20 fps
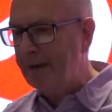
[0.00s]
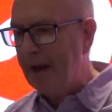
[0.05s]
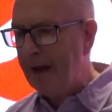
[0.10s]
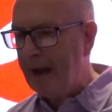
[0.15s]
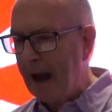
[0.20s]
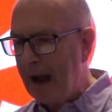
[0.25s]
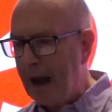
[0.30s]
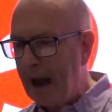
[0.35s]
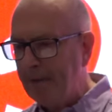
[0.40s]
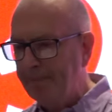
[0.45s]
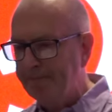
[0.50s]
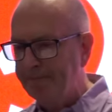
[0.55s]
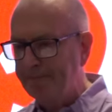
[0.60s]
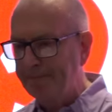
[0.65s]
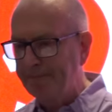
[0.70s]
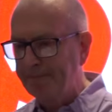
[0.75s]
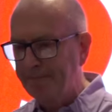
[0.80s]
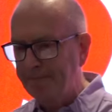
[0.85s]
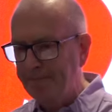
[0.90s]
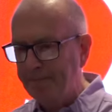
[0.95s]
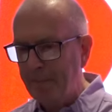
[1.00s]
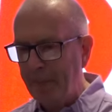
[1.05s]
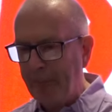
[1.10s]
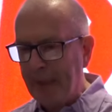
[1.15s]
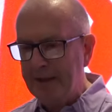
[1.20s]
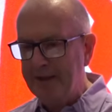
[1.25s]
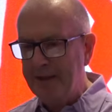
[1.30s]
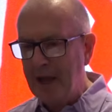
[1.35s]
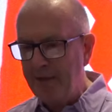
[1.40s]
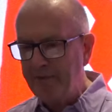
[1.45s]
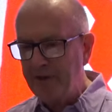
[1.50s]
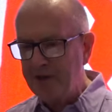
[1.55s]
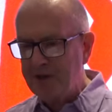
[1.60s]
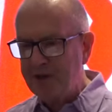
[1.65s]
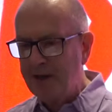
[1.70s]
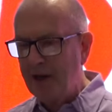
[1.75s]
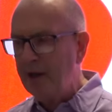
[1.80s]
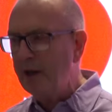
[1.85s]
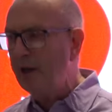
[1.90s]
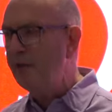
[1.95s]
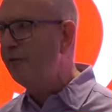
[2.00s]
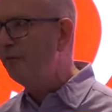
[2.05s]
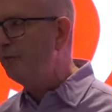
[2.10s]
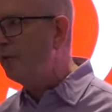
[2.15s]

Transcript: they have, a devastating